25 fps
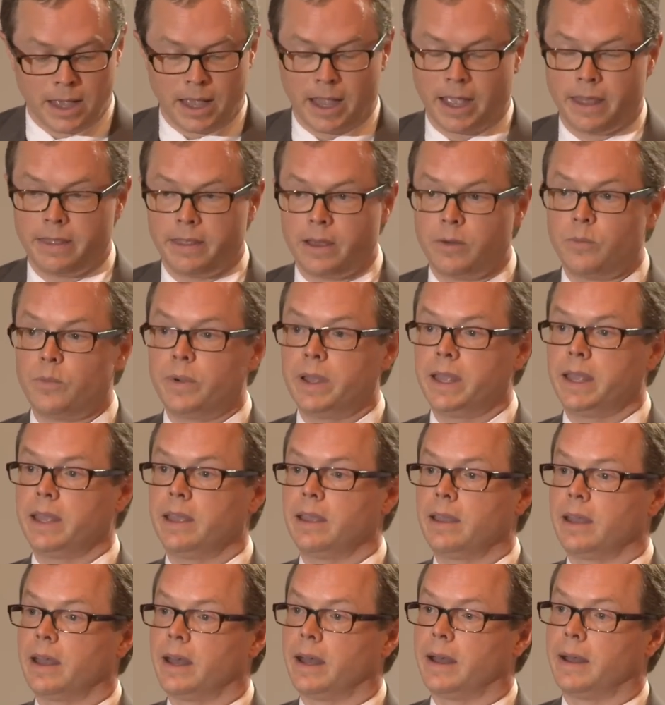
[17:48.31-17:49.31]
And then
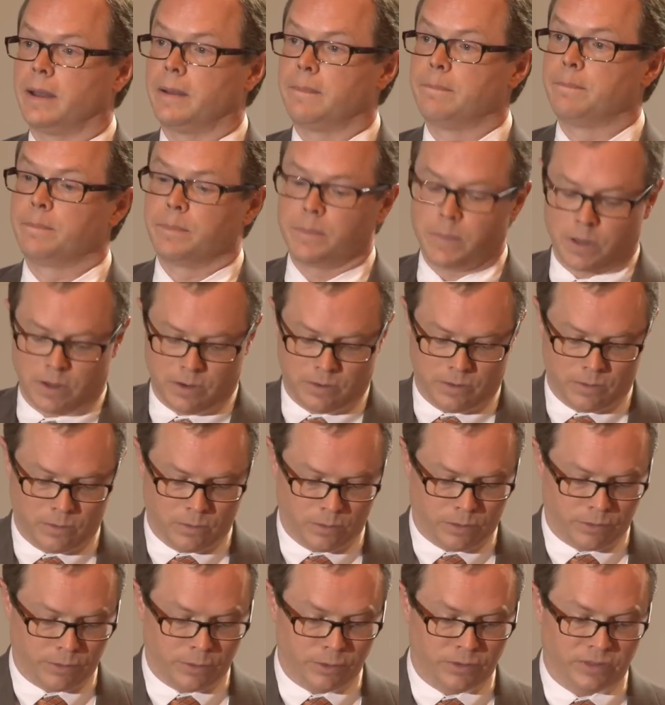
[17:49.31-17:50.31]
we,
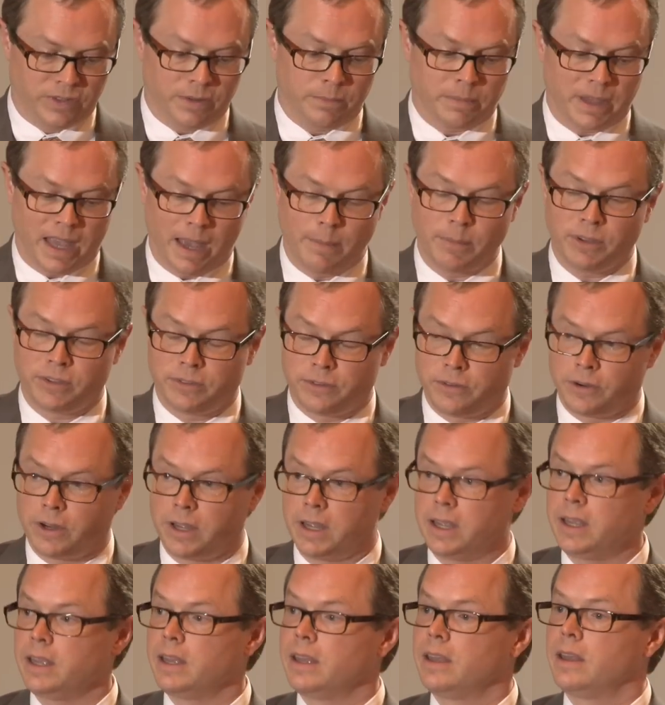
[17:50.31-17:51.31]
through some
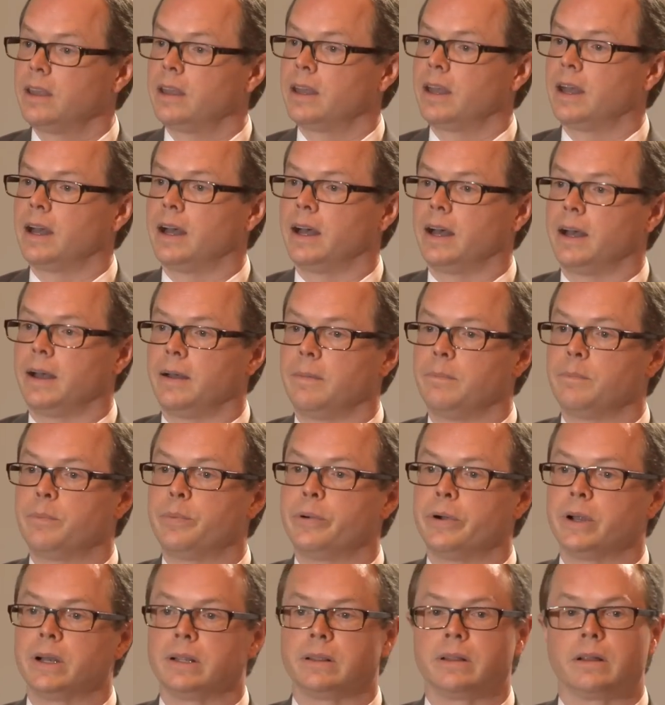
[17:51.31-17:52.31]
chemistry,
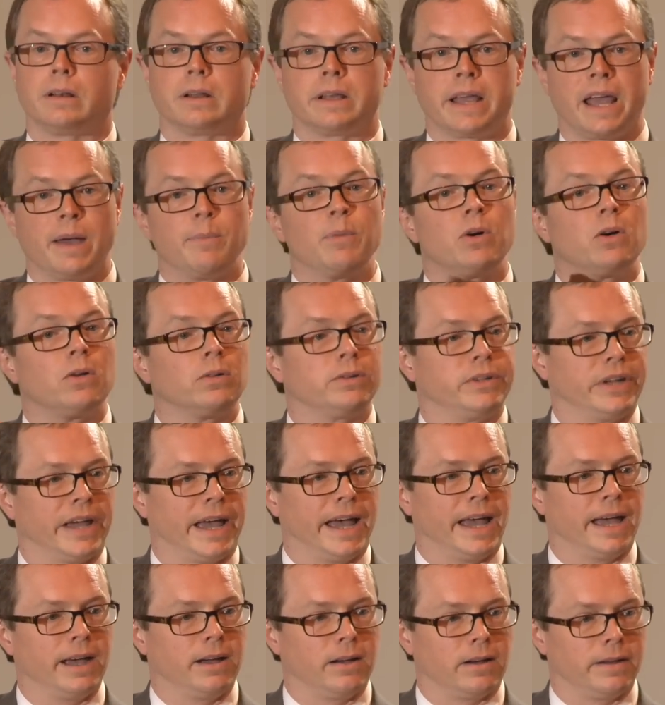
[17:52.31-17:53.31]
put a little chemical
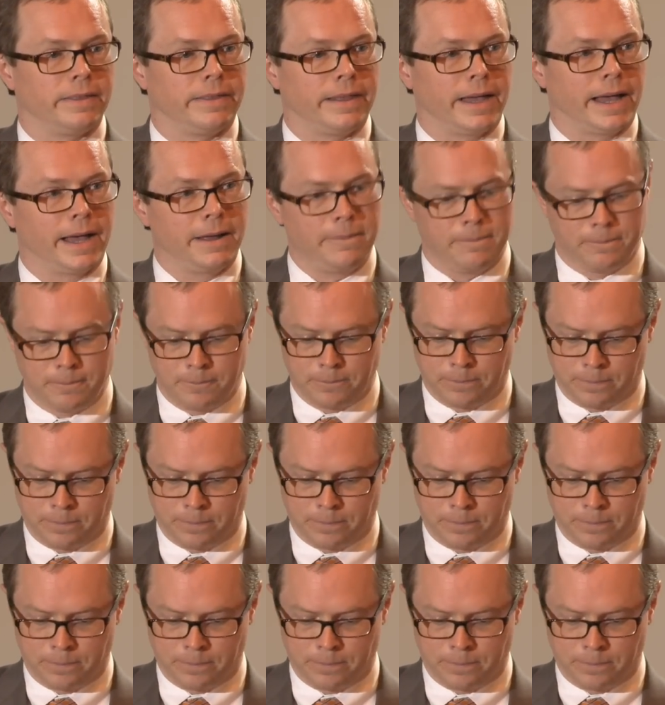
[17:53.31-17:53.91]
tag on that.